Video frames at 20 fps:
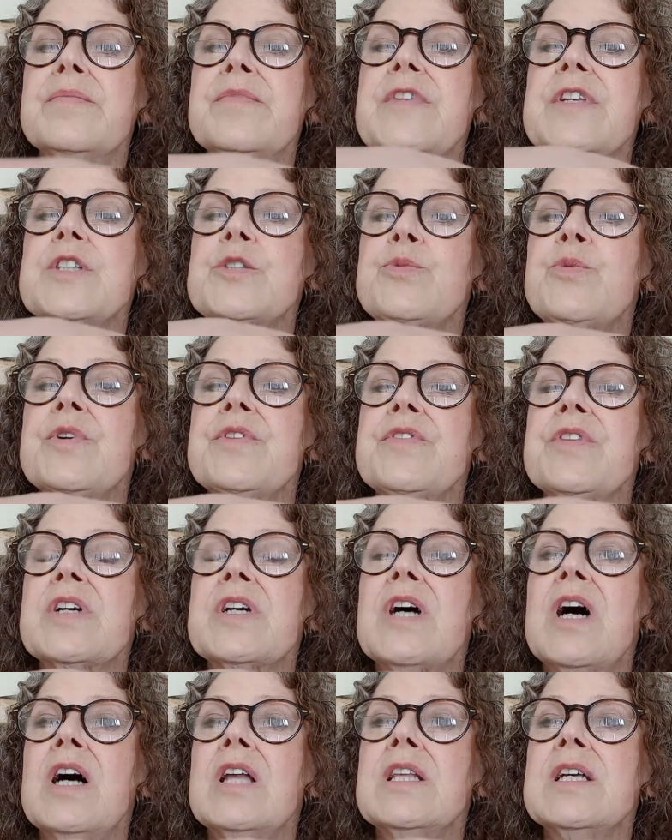This one, the
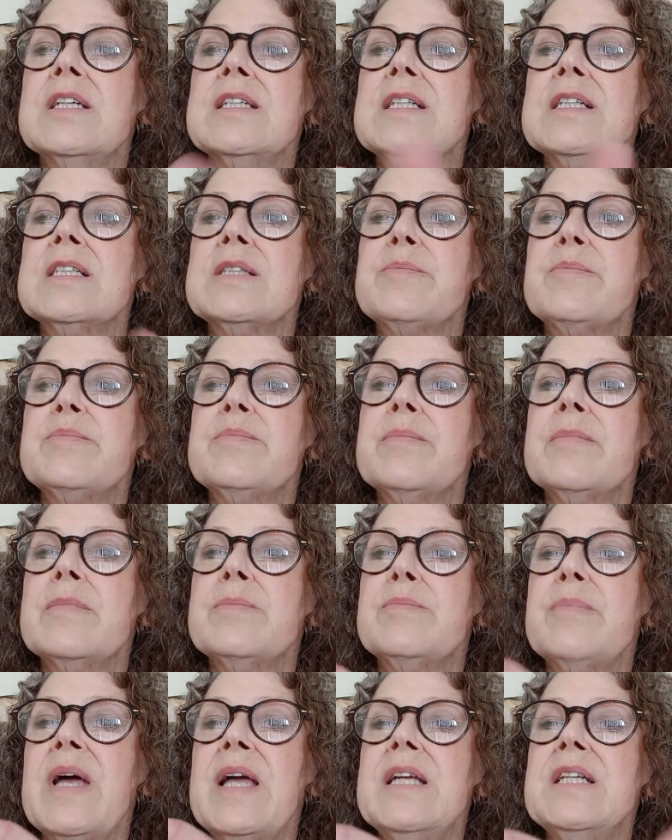colour is
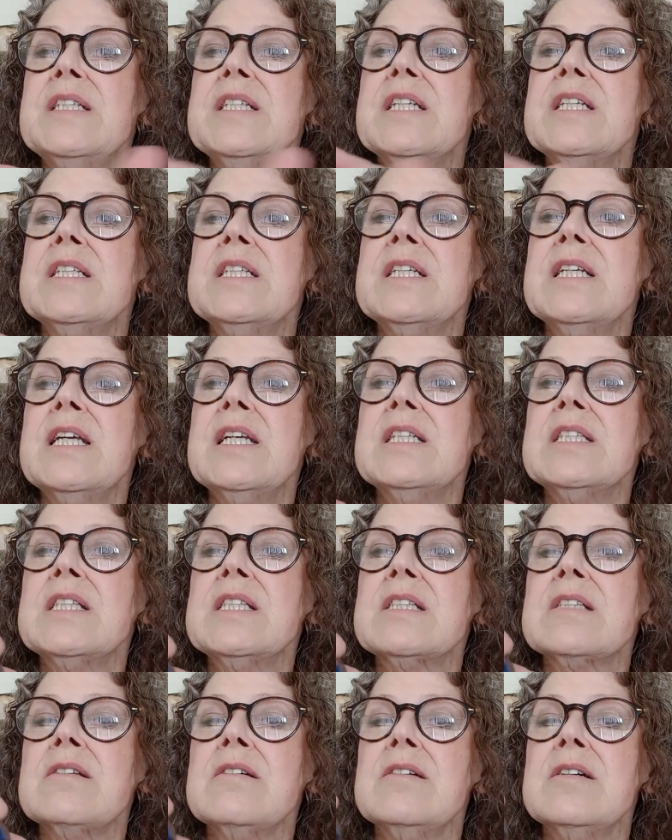painted
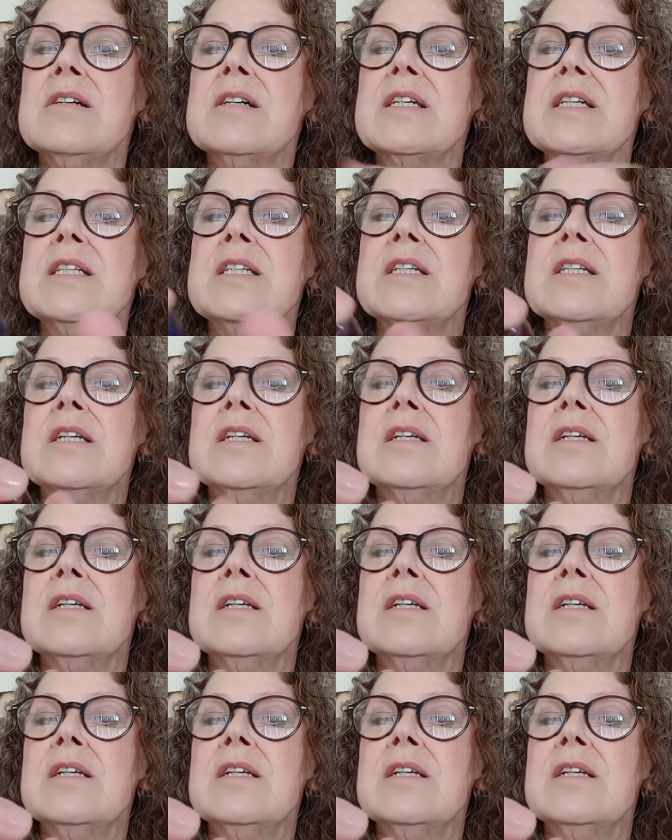inside